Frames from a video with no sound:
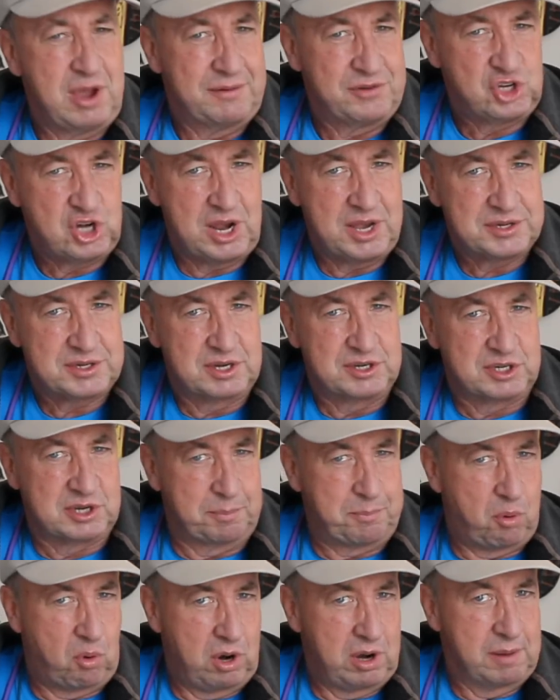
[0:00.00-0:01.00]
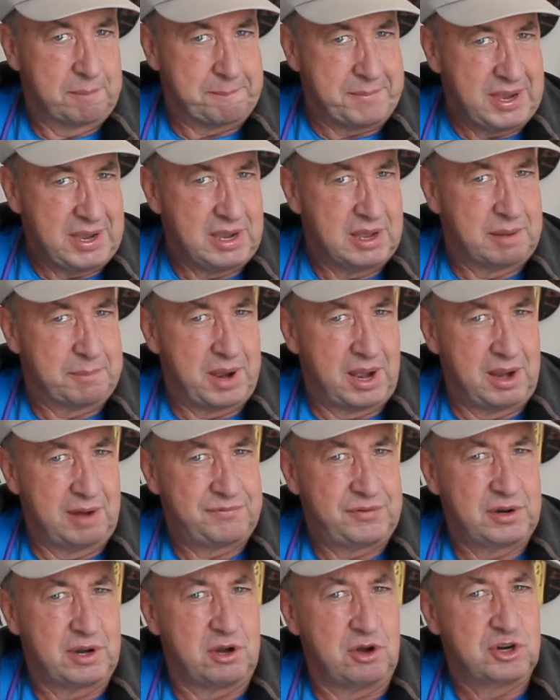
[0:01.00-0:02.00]
have a chance to support me and my
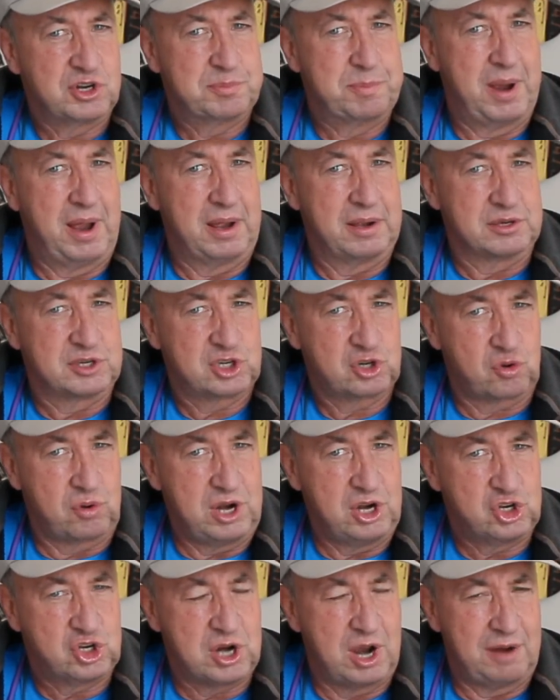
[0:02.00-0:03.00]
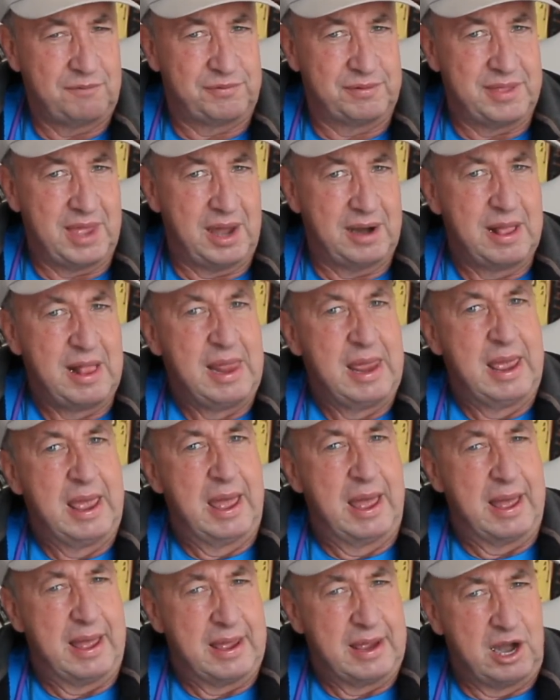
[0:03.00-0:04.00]
effort, here's my screenshot for that.
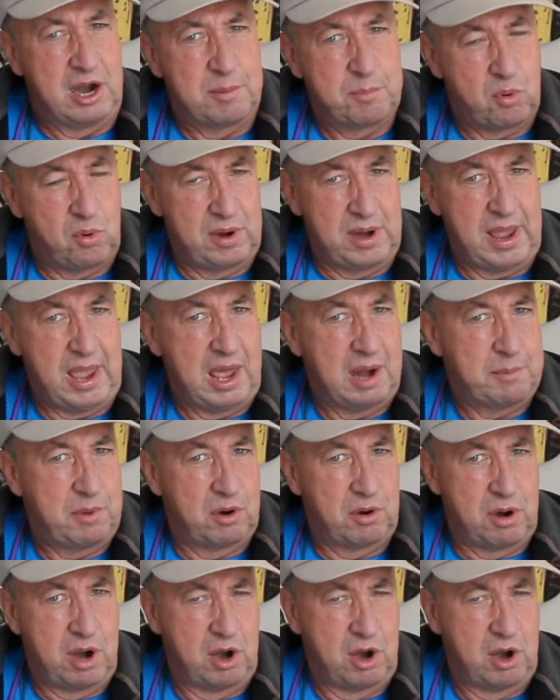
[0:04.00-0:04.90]
Airborne Animal